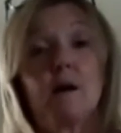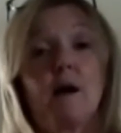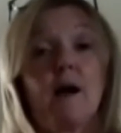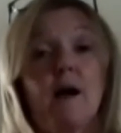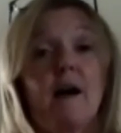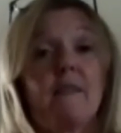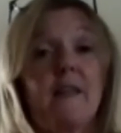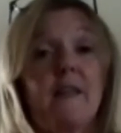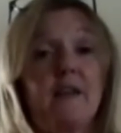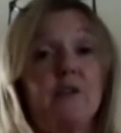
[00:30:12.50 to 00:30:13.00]

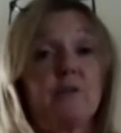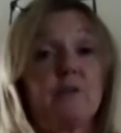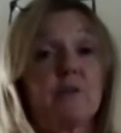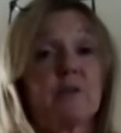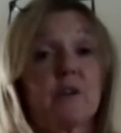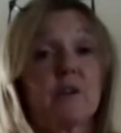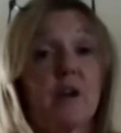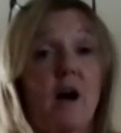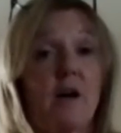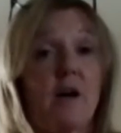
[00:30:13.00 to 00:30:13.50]
and then you
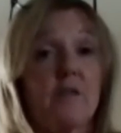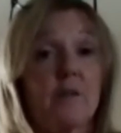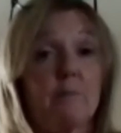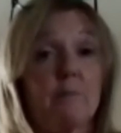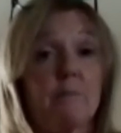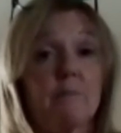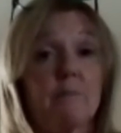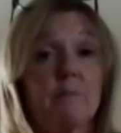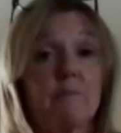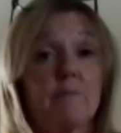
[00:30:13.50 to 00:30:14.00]
could cut
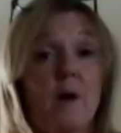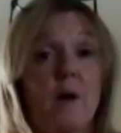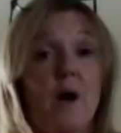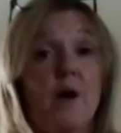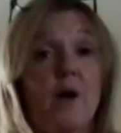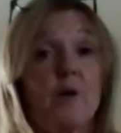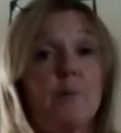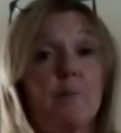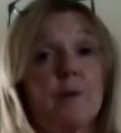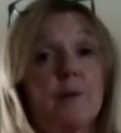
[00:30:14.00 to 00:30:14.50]
them
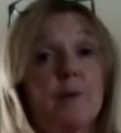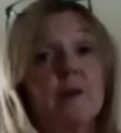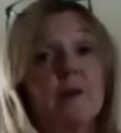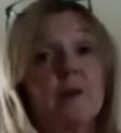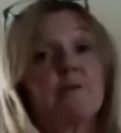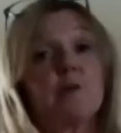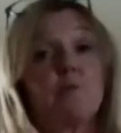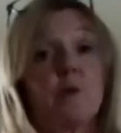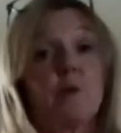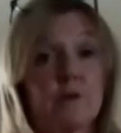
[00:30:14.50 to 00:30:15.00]
open if
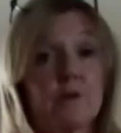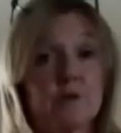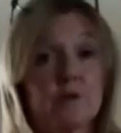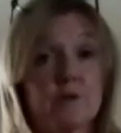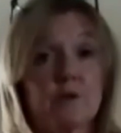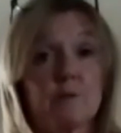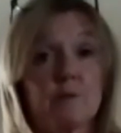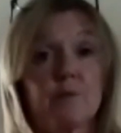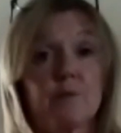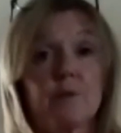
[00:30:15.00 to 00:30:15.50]
you wanted
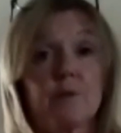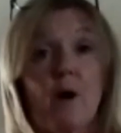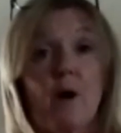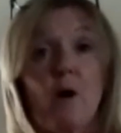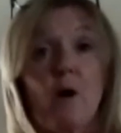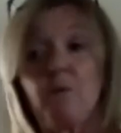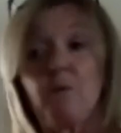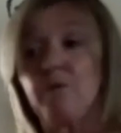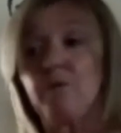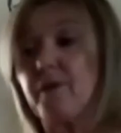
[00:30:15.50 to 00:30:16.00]
to put the
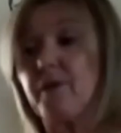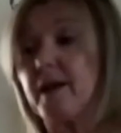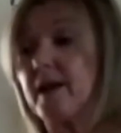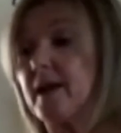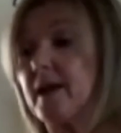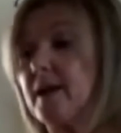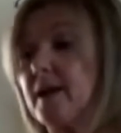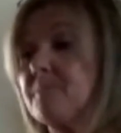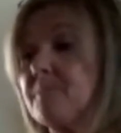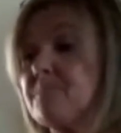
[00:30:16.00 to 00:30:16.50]
whole thing
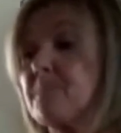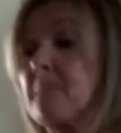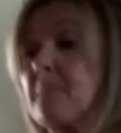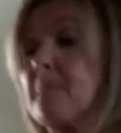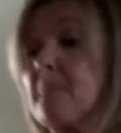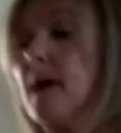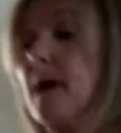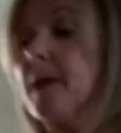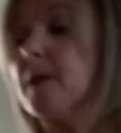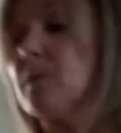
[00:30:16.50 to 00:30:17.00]
in.
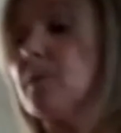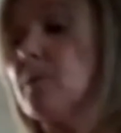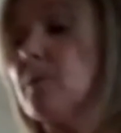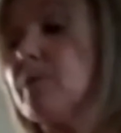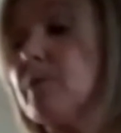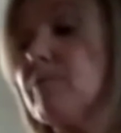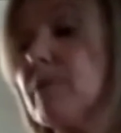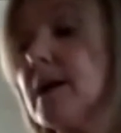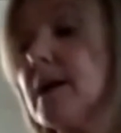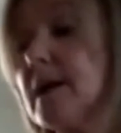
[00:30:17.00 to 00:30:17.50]
And it would
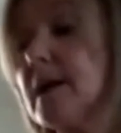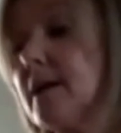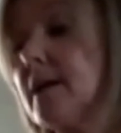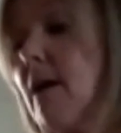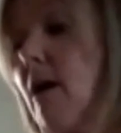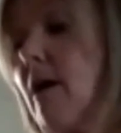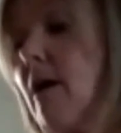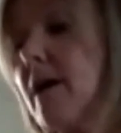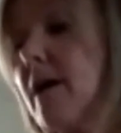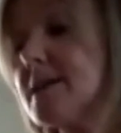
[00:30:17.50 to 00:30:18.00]
be really
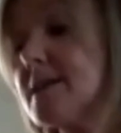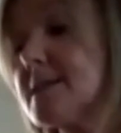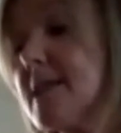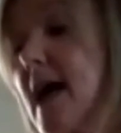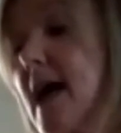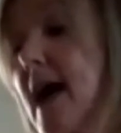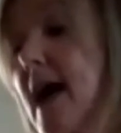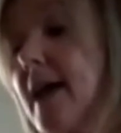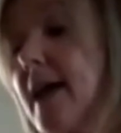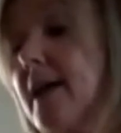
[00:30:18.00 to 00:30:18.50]
nice
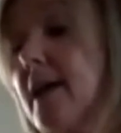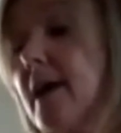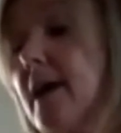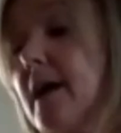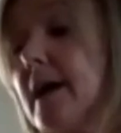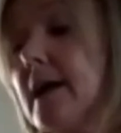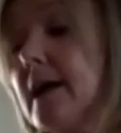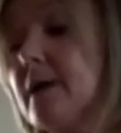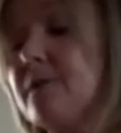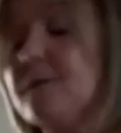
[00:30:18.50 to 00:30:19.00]
then
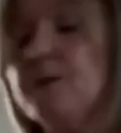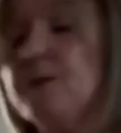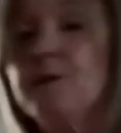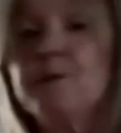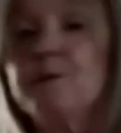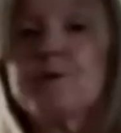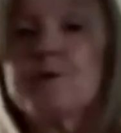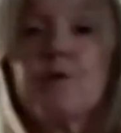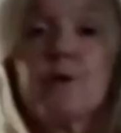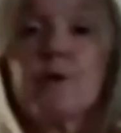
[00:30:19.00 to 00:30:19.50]
if you
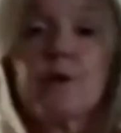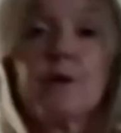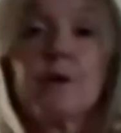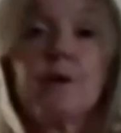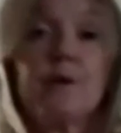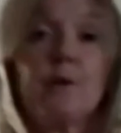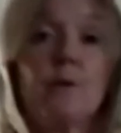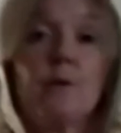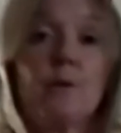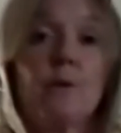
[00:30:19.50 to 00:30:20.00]
took
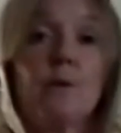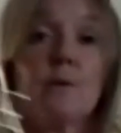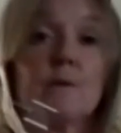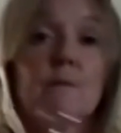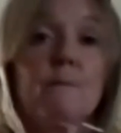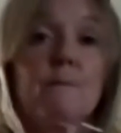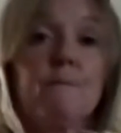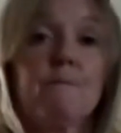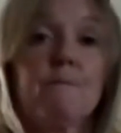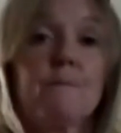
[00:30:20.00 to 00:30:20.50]
your
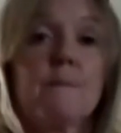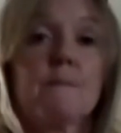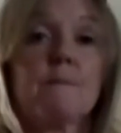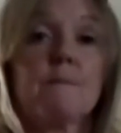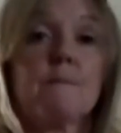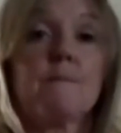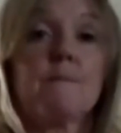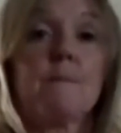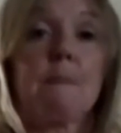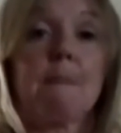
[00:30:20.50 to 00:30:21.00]

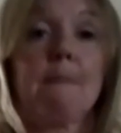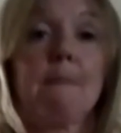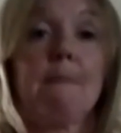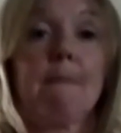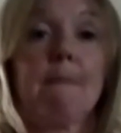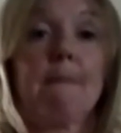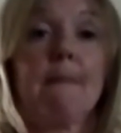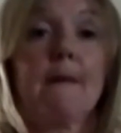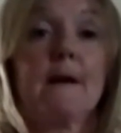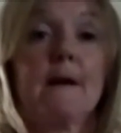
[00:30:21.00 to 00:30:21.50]

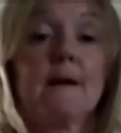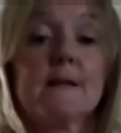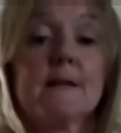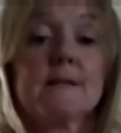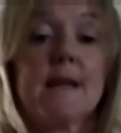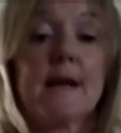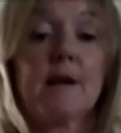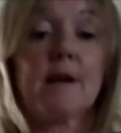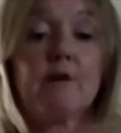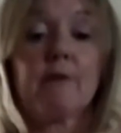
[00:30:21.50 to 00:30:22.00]

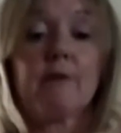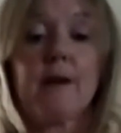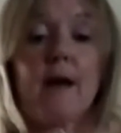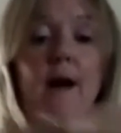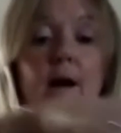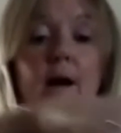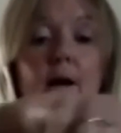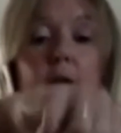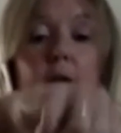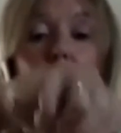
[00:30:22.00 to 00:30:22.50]

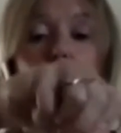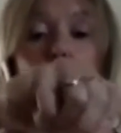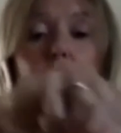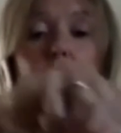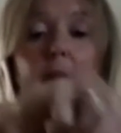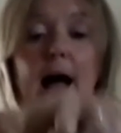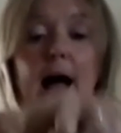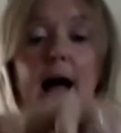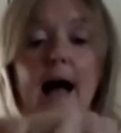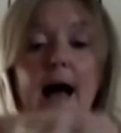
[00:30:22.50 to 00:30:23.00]
sangria
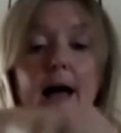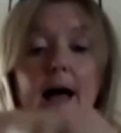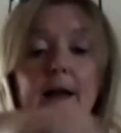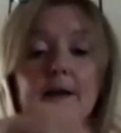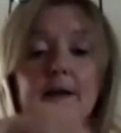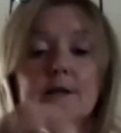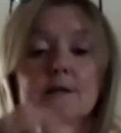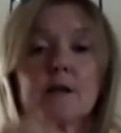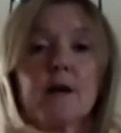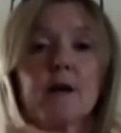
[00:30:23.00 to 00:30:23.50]

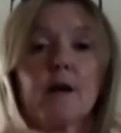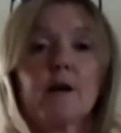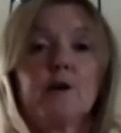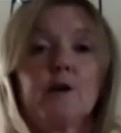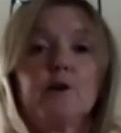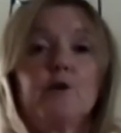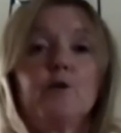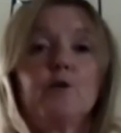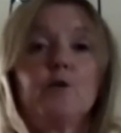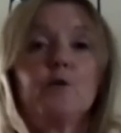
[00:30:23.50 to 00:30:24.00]
and
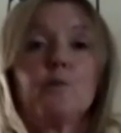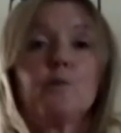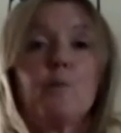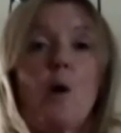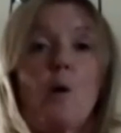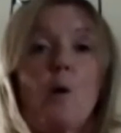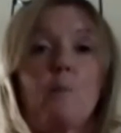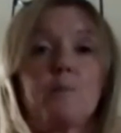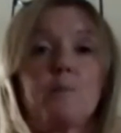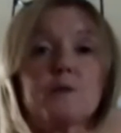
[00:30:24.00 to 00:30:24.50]
you
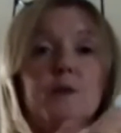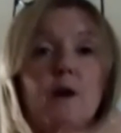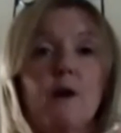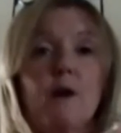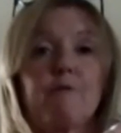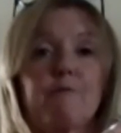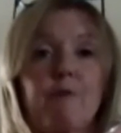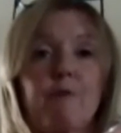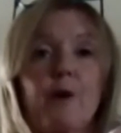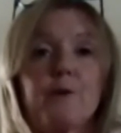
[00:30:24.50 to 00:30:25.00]
popped a
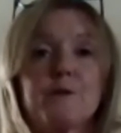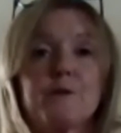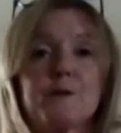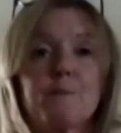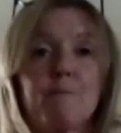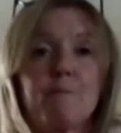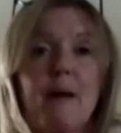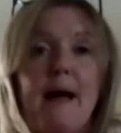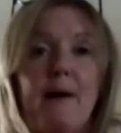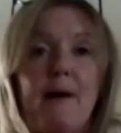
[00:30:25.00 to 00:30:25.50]

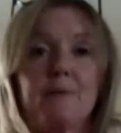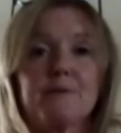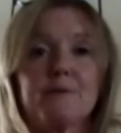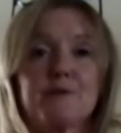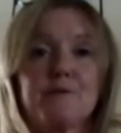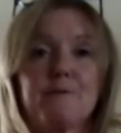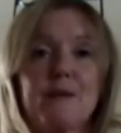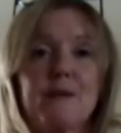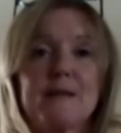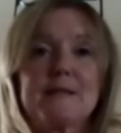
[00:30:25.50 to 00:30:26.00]
frozen pouch
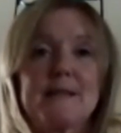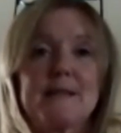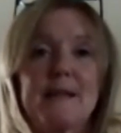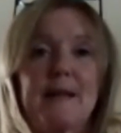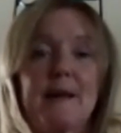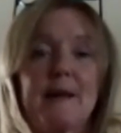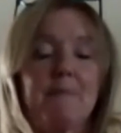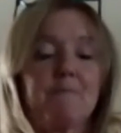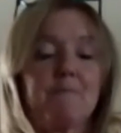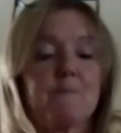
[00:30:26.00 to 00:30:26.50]
of this in
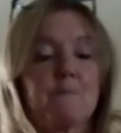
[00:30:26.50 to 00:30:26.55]
it,